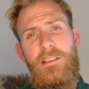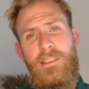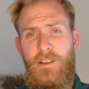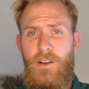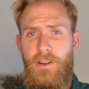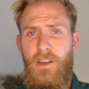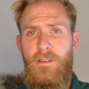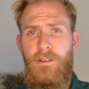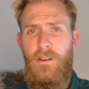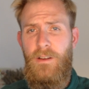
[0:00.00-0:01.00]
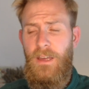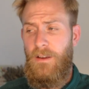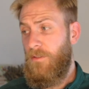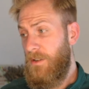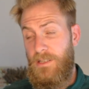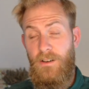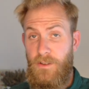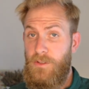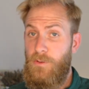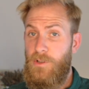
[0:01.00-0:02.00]
scenario, if
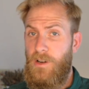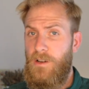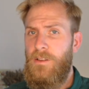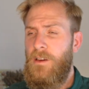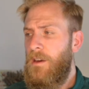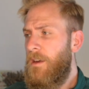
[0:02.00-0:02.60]
Cristiano is your child,